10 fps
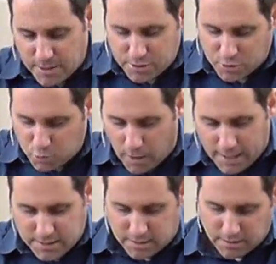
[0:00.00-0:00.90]
mentioned
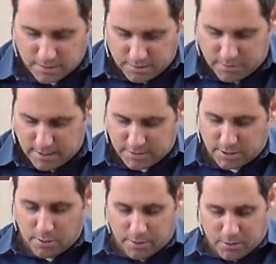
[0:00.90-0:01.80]
twice in the
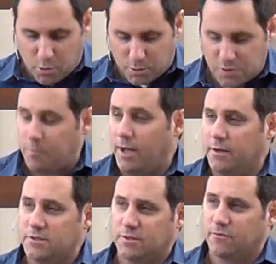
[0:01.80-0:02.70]
Thessalonian
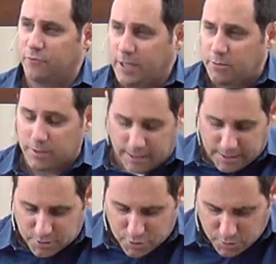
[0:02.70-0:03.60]
correspondence, and frequently
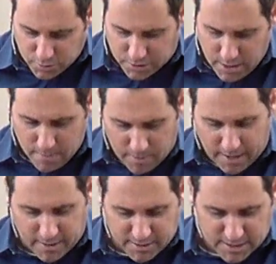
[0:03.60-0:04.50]
he's used
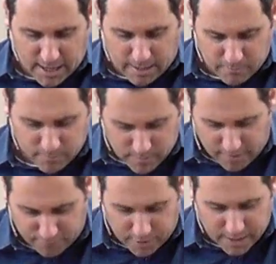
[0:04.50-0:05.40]
by that same,
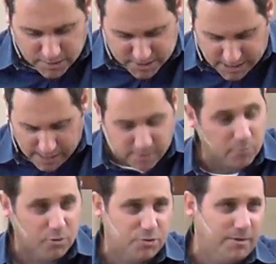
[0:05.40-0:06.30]
that phrase,
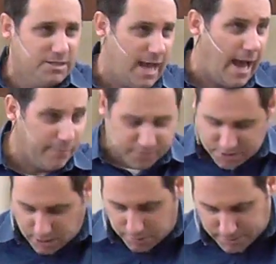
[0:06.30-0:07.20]
Satan, which means
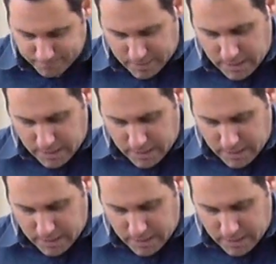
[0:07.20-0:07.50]
adversary.